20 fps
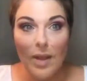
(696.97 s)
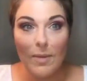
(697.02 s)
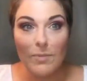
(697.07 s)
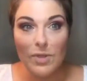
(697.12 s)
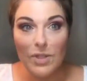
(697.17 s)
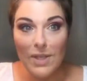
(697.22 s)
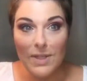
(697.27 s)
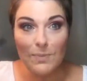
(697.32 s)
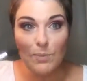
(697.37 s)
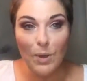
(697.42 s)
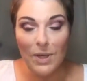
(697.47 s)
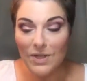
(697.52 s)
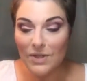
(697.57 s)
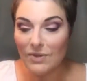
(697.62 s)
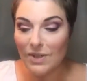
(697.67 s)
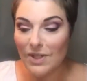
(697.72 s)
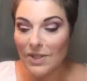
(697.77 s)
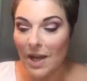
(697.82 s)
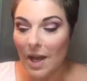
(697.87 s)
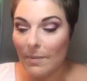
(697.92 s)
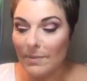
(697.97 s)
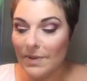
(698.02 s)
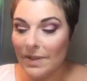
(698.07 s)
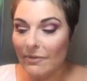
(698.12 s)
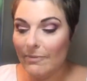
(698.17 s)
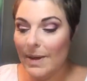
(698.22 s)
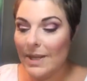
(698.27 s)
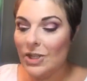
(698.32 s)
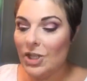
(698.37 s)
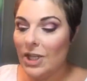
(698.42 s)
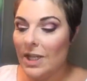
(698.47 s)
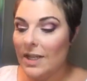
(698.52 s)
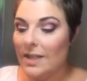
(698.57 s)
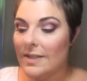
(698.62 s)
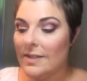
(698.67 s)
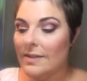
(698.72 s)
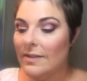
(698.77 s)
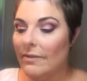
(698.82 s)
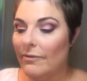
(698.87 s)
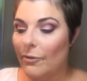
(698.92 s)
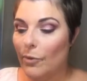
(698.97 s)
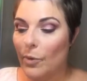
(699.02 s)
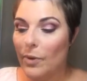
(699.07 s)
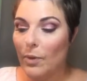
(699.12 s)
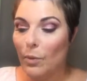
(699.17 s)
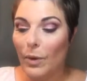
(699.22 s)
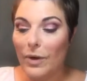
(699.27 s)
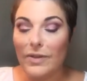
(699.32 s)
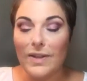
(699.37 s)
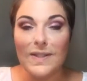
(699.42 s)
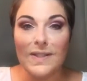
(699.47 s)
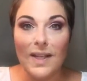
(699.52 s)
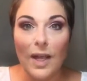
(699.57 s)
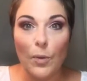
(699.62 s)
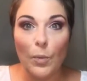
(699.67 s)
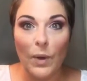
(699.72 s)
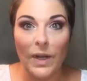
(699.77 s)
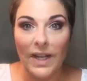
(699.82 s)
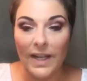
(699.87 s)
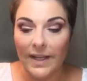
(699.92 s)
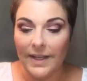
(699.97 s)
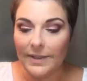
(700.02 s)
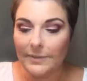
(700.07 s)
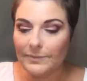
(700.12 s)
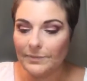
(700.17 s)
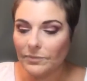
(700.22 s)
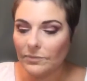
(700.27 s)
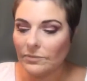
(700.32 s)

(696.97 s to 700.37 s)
I'm just brushing the tops of my cheeks for where the sun would hit.